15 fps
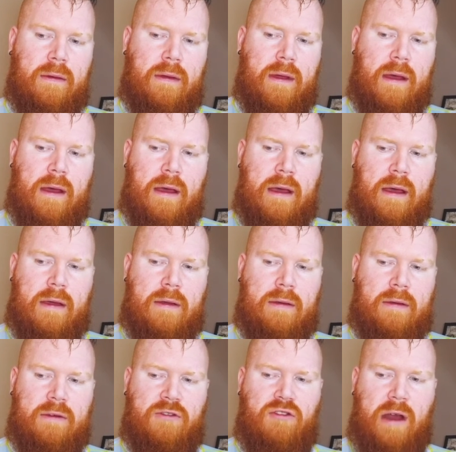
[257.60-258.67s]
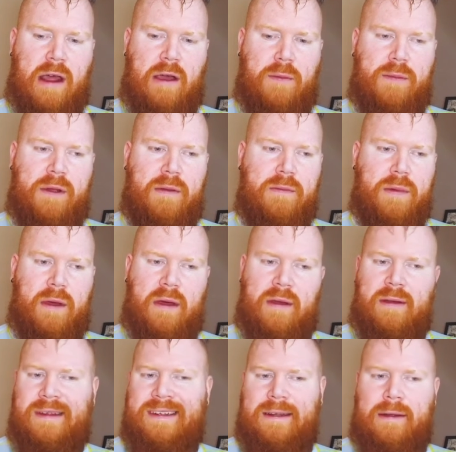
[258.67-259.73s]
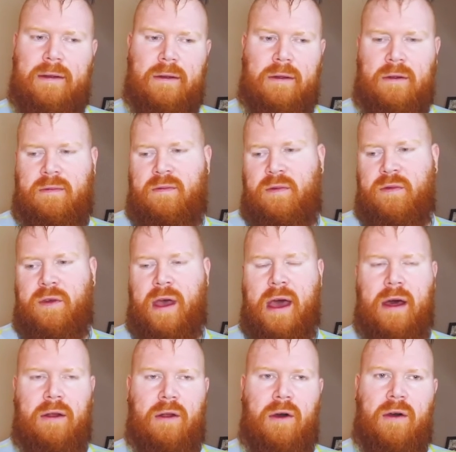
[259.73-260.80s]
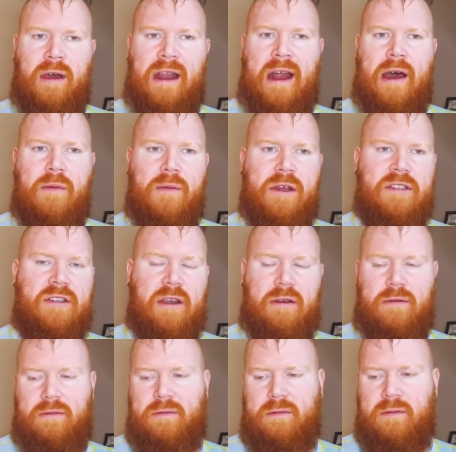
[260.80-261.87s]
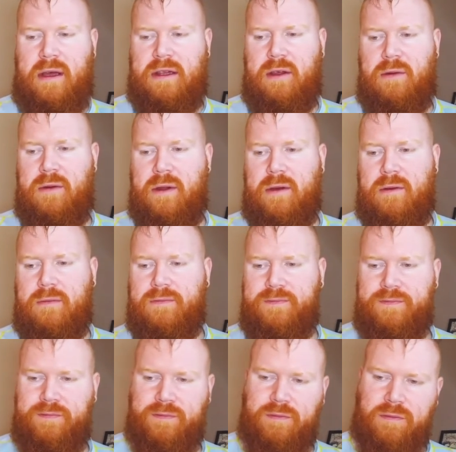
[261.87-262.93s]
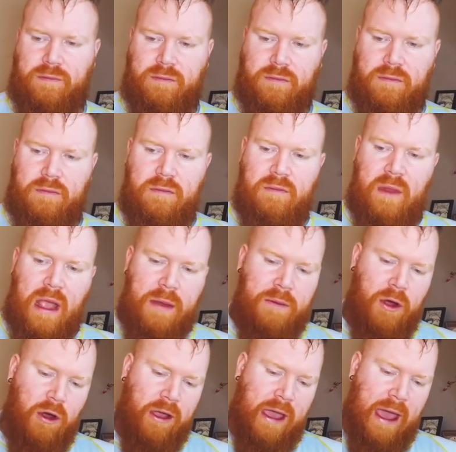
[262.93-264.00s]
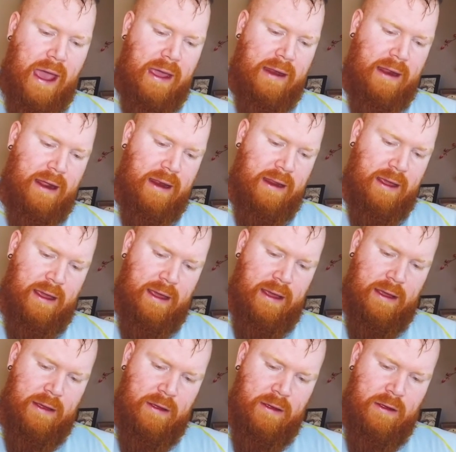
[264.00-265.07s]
dry hopped them, but for how long and how much, I don't know. I'm not getting any.